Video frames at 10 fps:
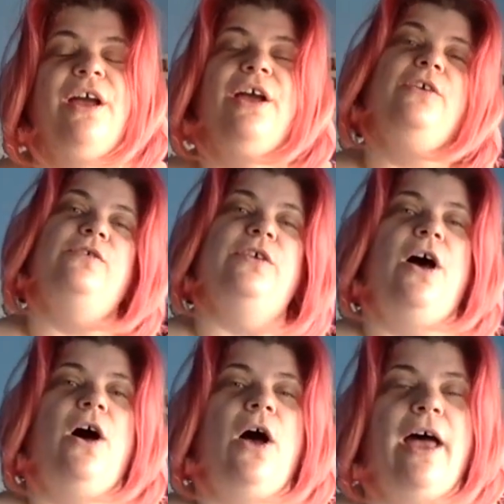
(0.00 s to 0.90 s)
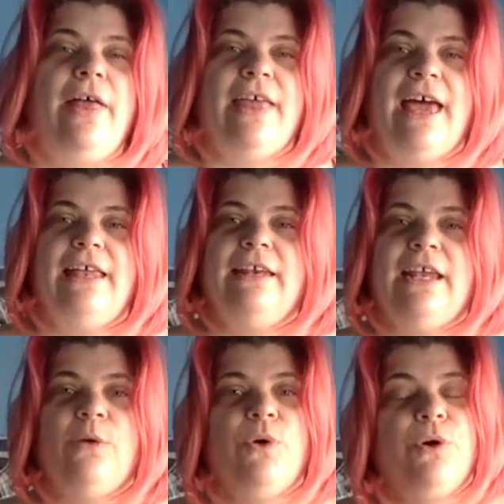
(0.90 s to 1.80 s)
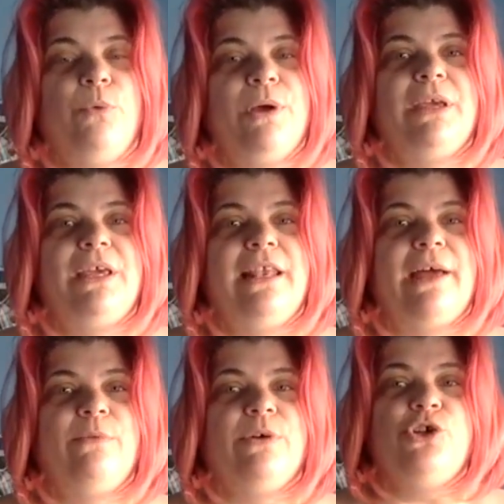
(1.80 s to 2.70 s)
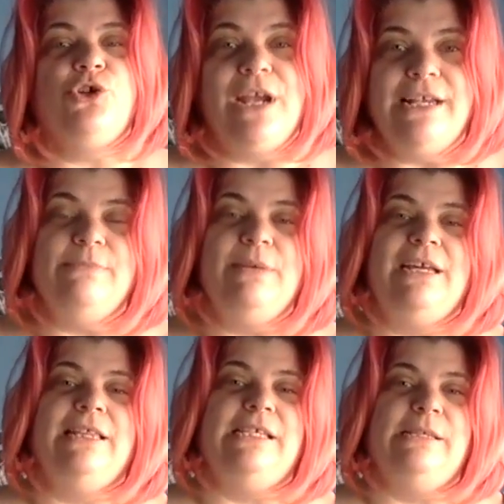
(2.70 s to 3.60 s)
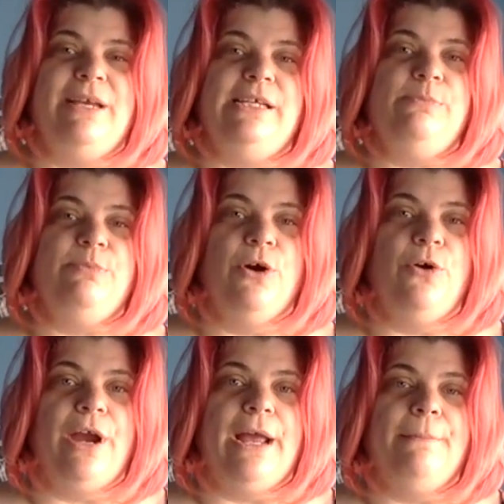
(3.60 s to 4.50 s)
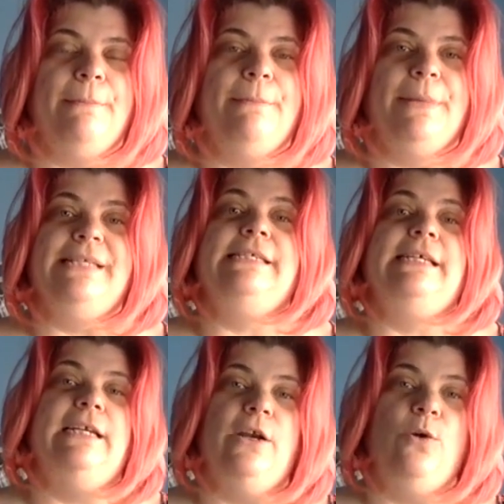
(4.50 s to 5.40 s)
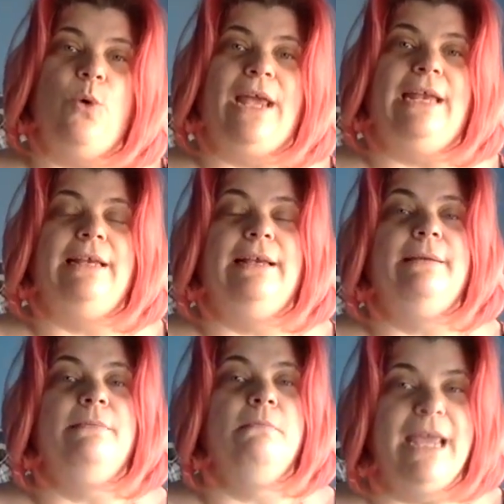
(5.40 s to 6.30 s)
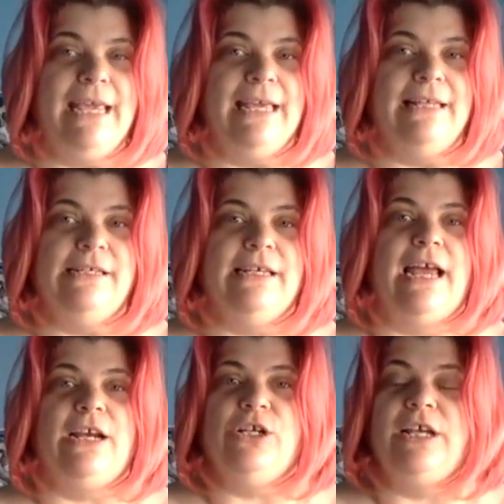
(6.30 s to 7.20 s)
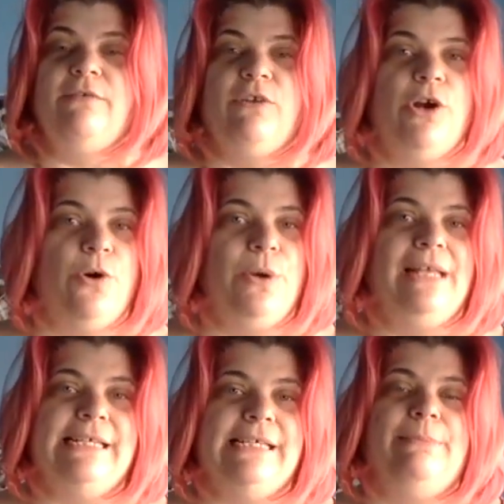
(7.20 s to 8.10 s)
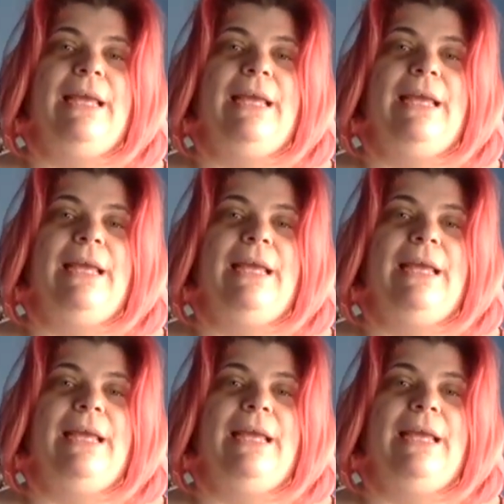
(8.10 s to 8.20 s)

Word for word: you saw that there were women that were trained to be in the space program but didn't quite make it to actually ever go into space.